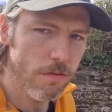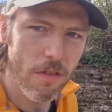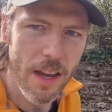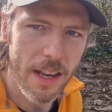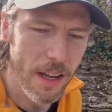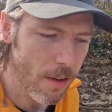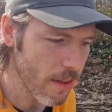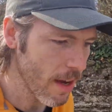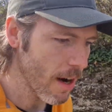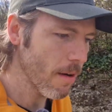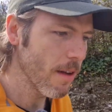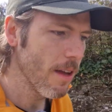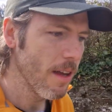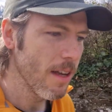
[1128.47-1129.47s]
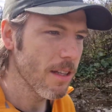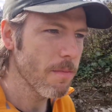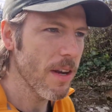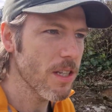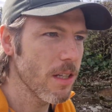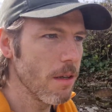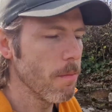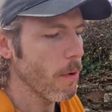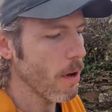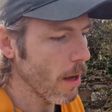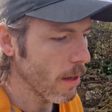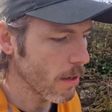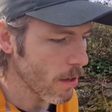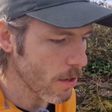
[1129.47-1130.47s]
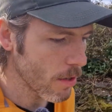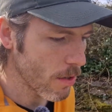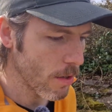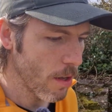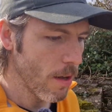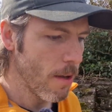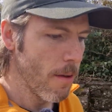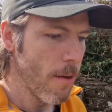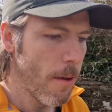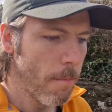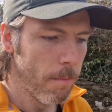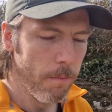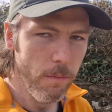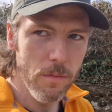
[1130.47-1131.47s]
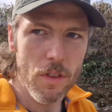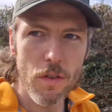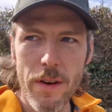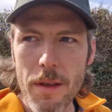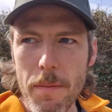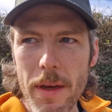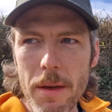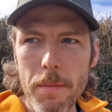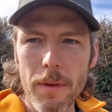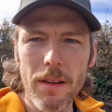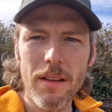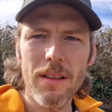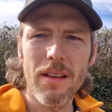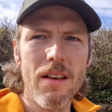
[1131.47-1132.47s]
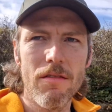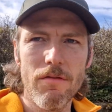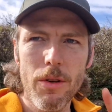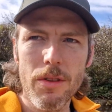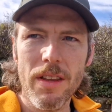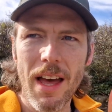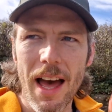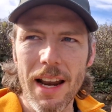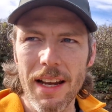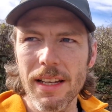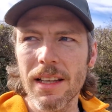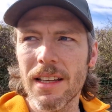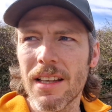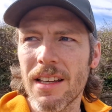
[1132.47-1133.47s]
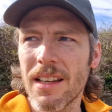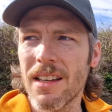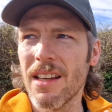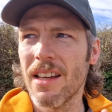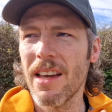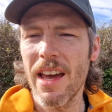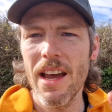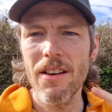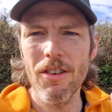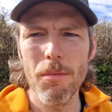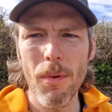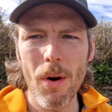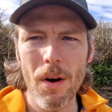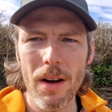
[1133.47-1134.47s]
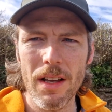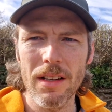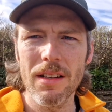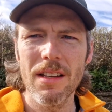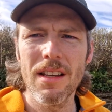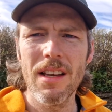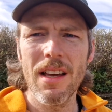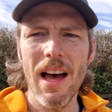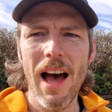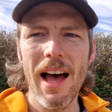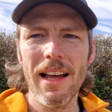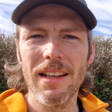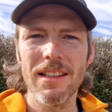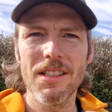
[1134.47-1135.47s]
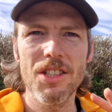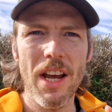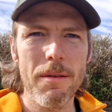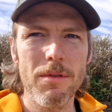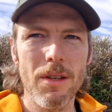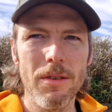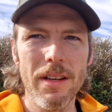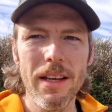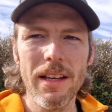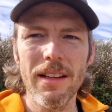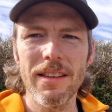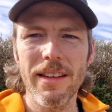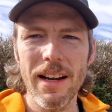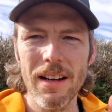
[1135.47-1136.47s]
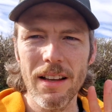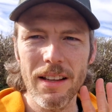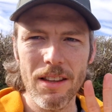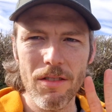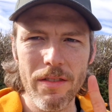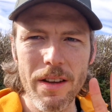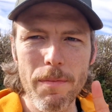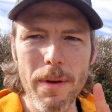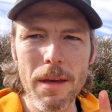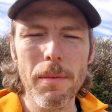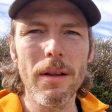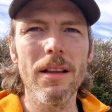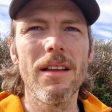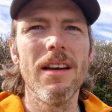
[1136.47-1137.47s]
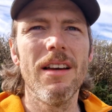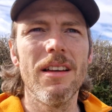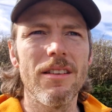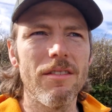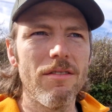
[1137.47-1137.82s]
writing out there, especially by just three people, Ruth Canning, Hiram Morgan and James O'Neill. They're like the three people to